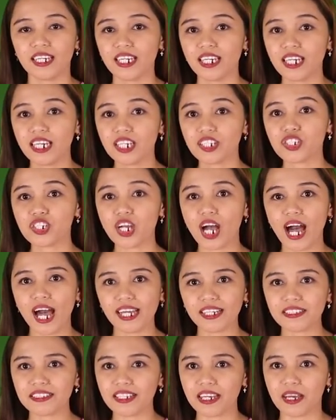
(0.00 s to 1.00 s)
each
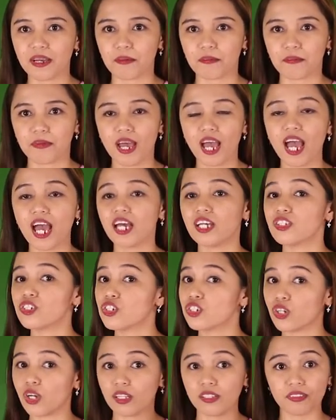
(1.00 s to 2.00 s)
item and
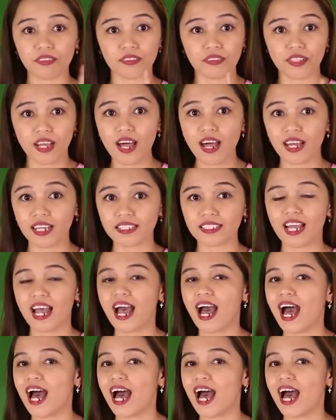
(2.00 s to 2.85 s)
shall not